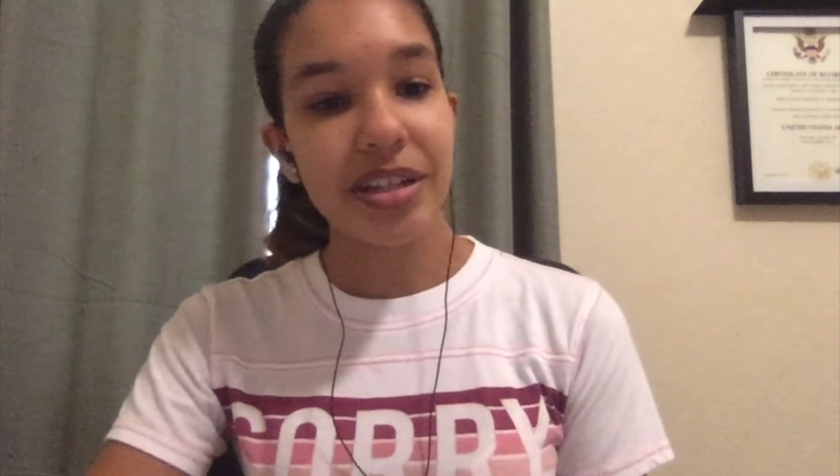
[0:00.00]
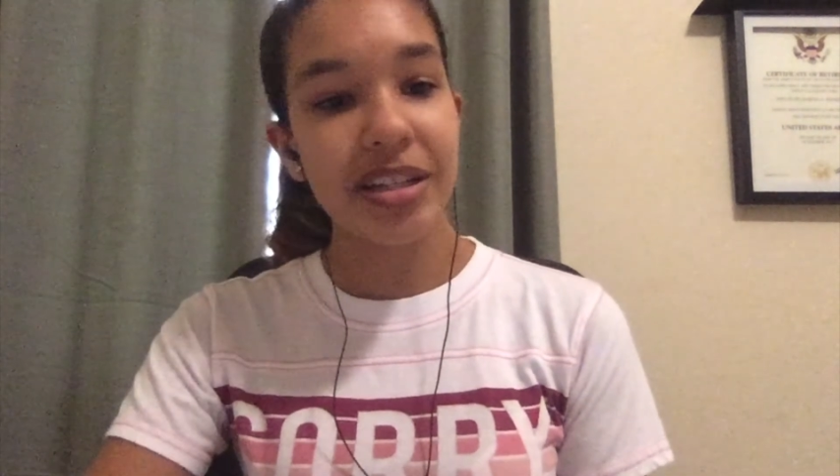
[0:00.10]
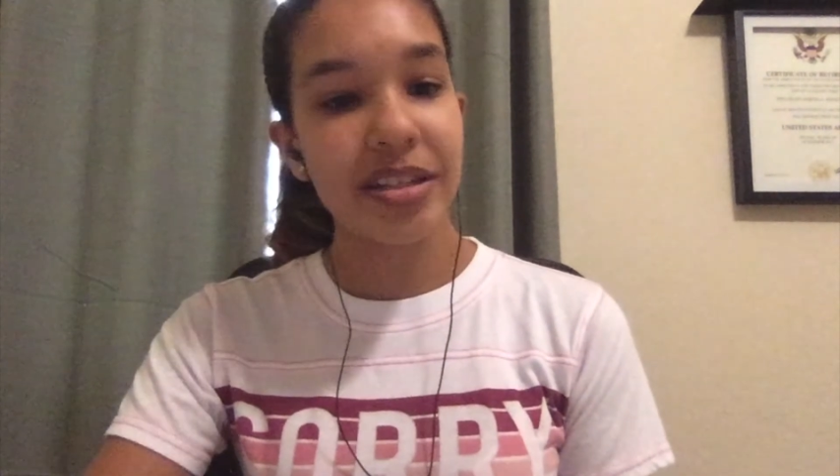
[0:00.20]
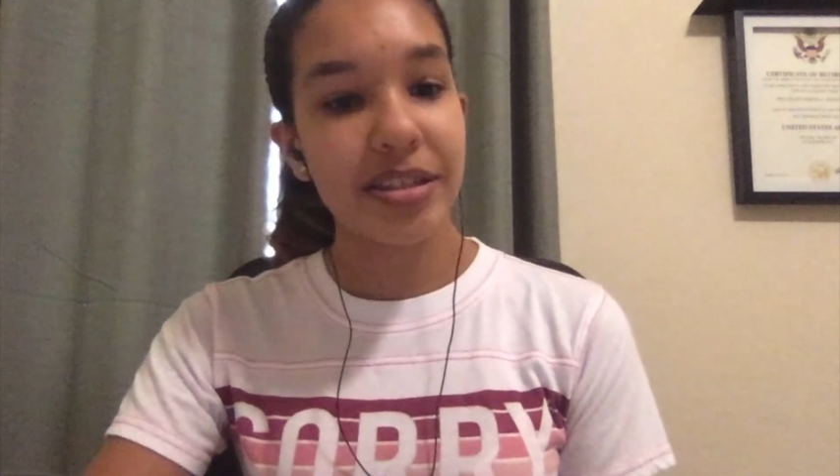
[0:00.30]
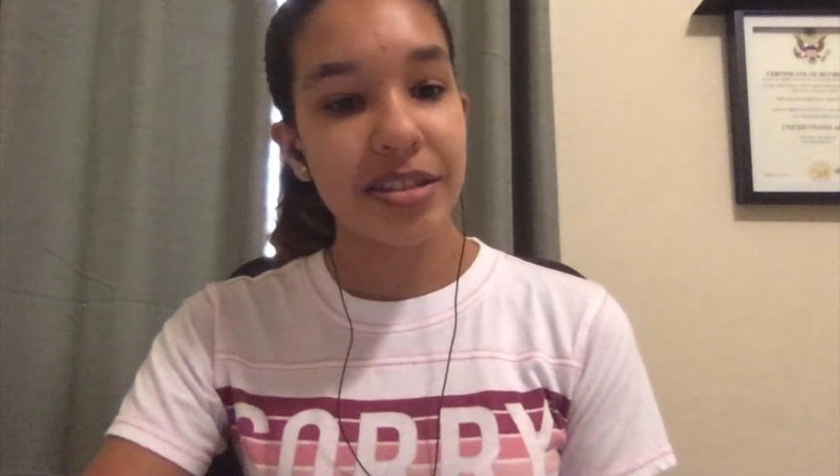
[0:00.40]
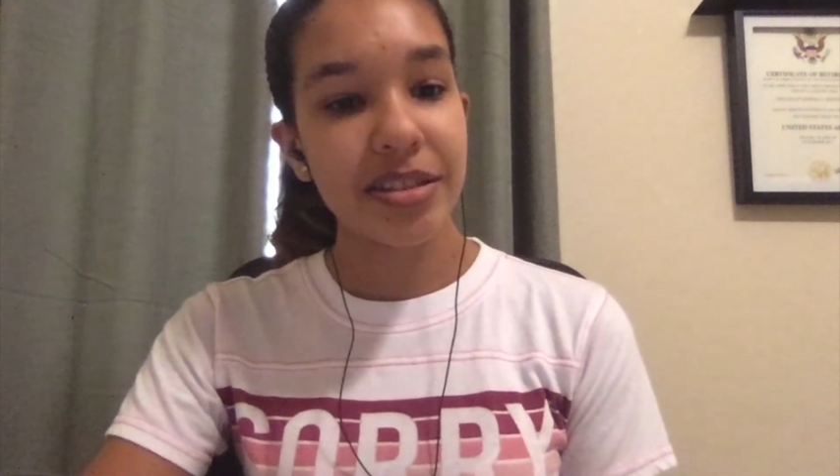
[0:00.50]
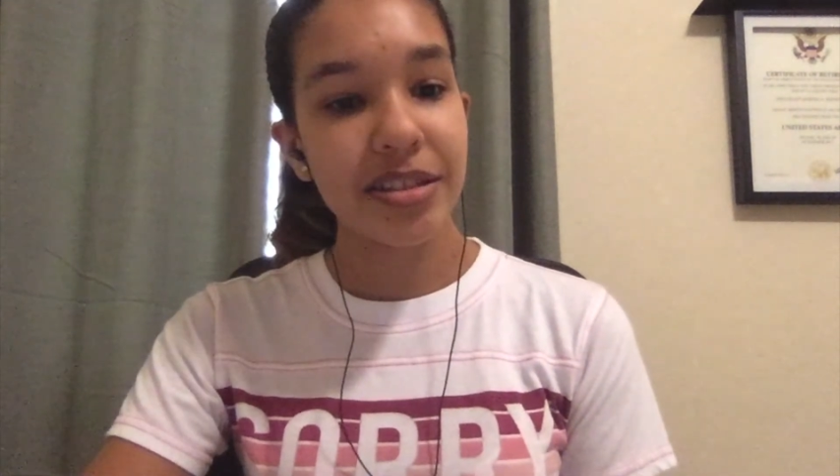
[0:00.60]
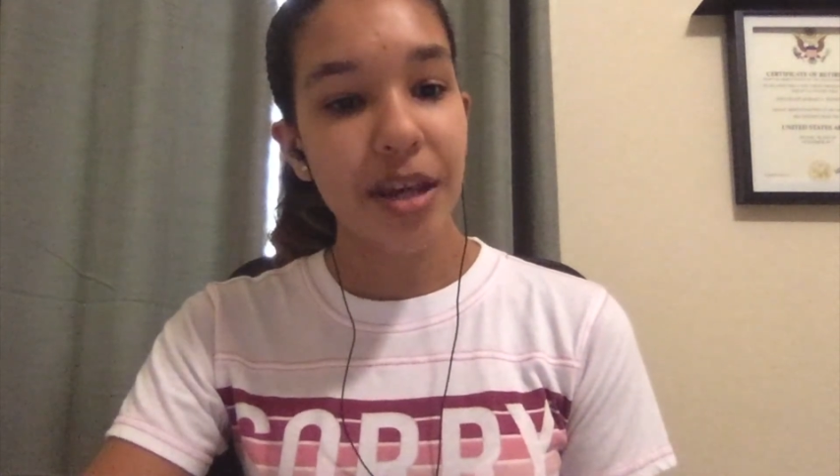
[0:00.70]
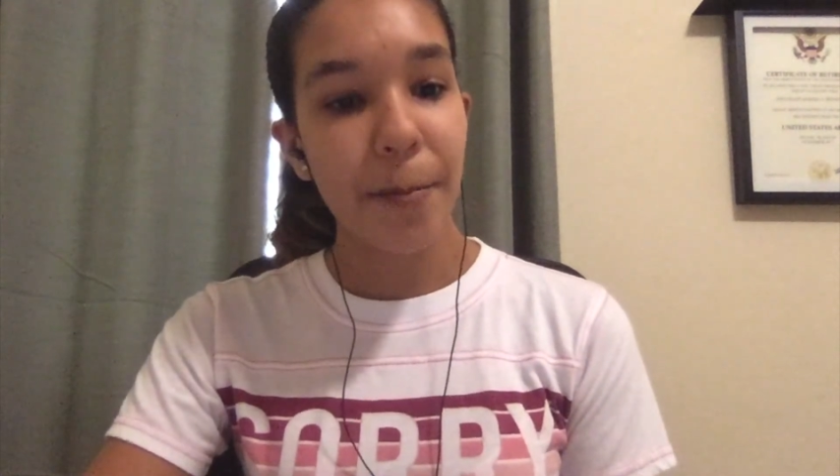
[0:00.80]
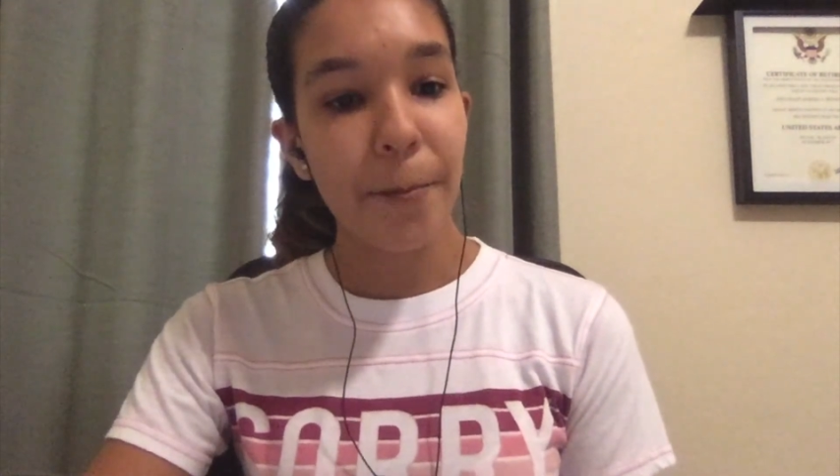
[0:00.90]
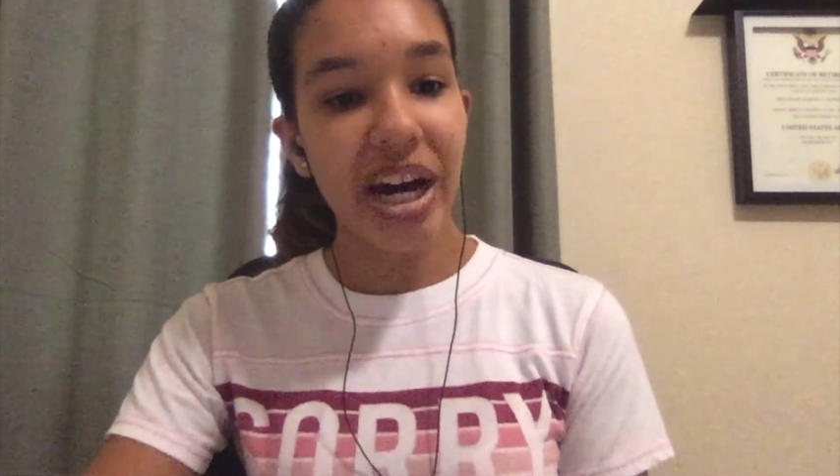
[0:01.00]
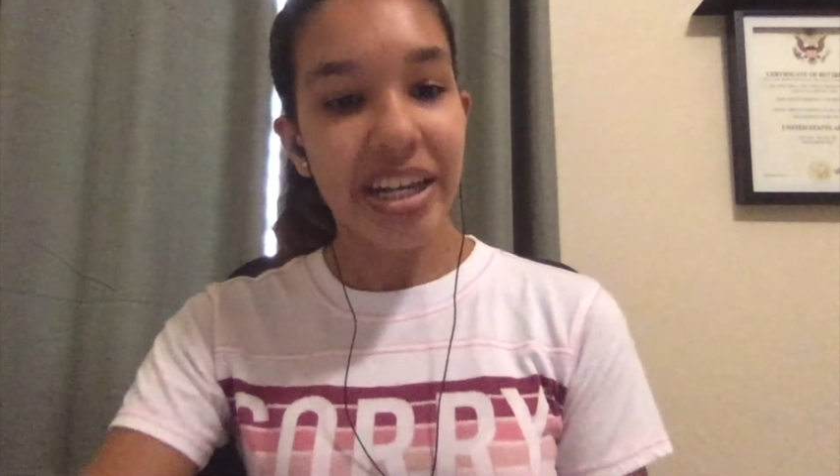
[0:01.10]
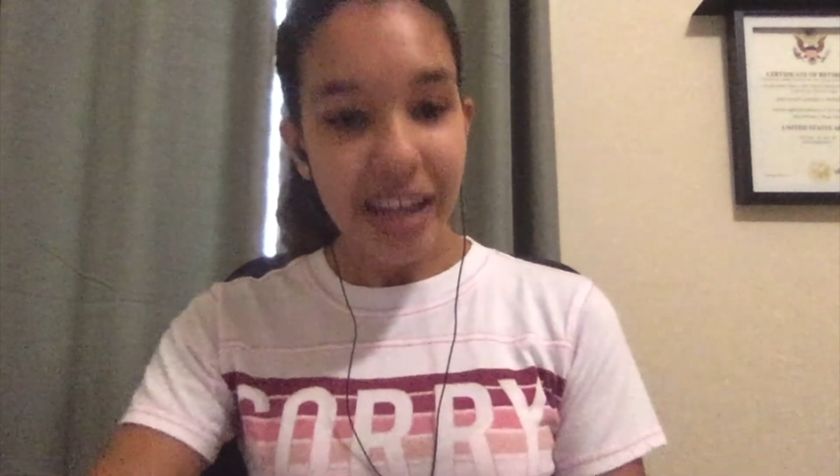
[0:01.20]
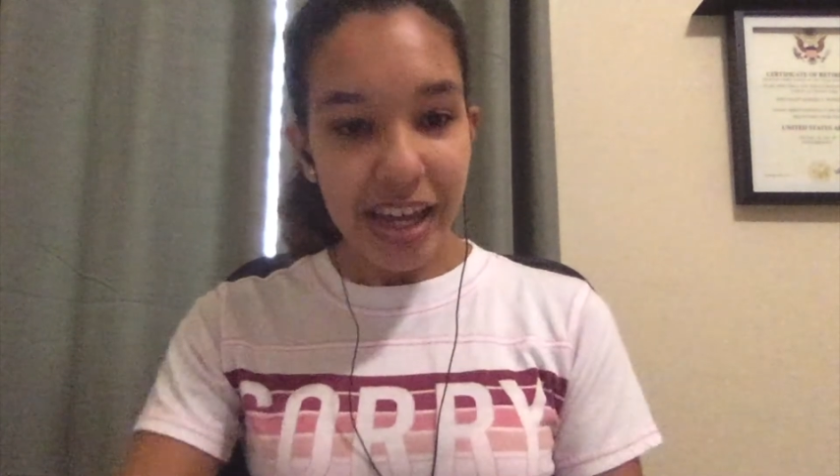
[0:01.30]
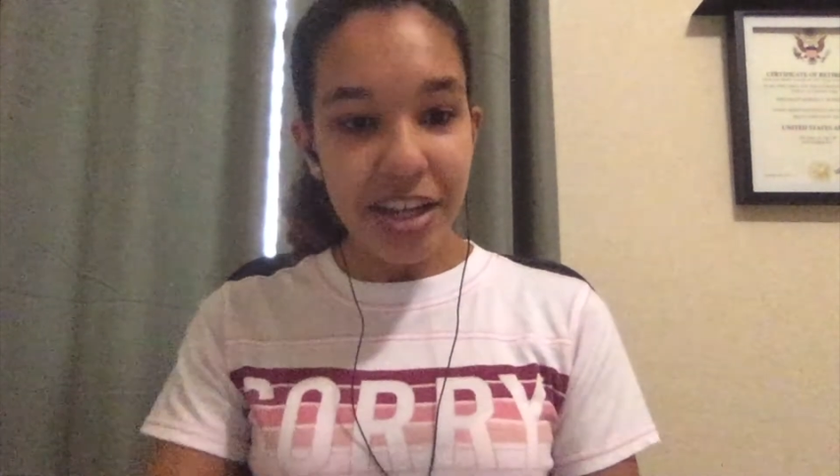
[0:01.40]
is
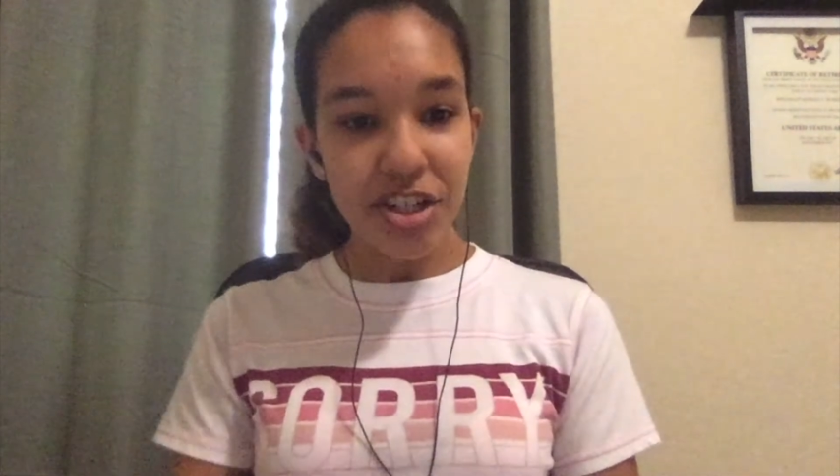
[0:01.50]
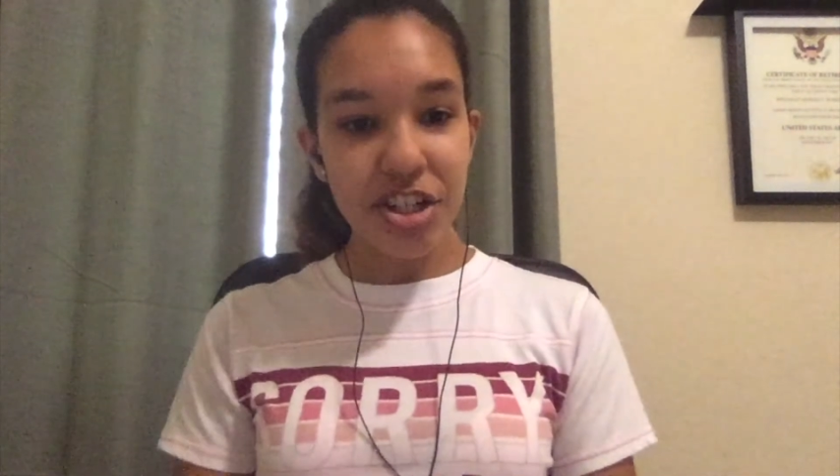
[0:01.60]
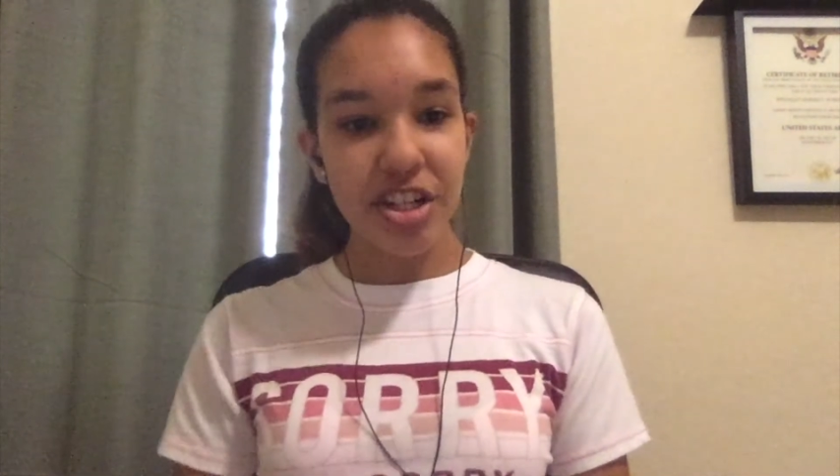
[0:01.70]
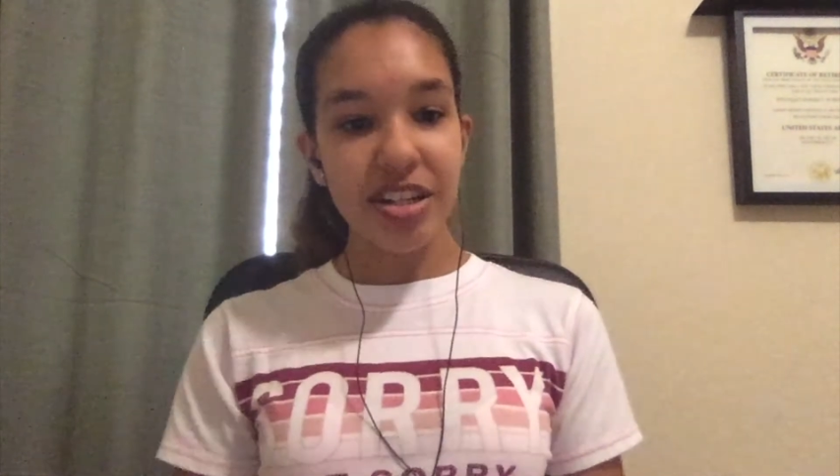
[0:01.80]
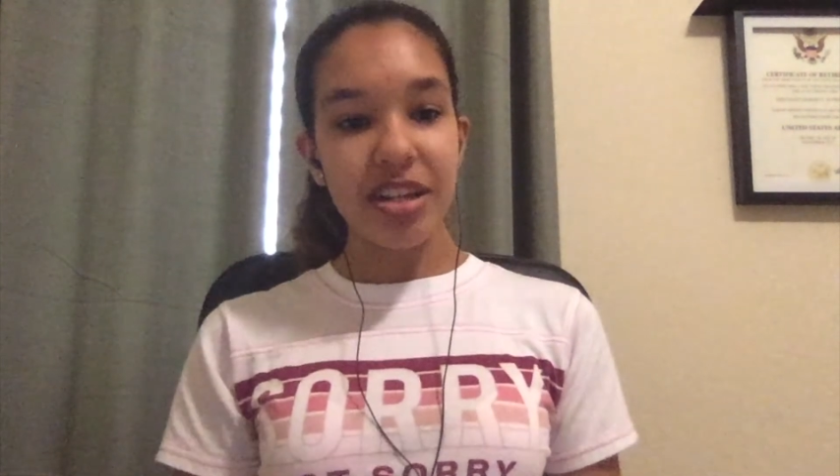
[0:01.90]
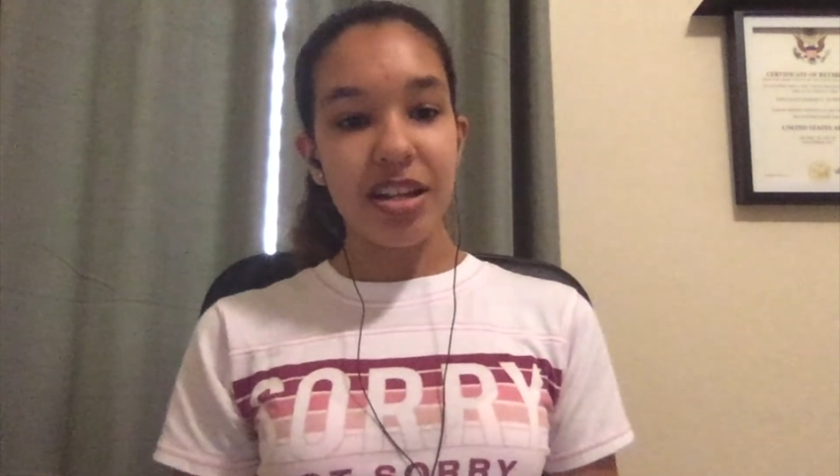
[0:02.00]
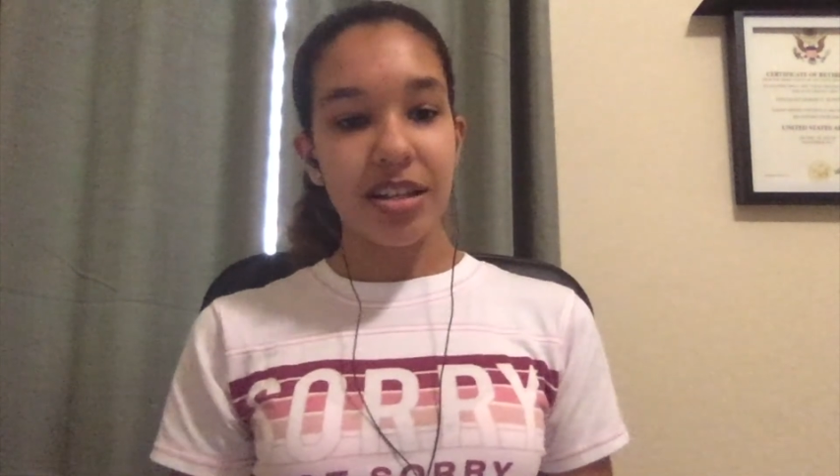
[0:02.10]
My Asian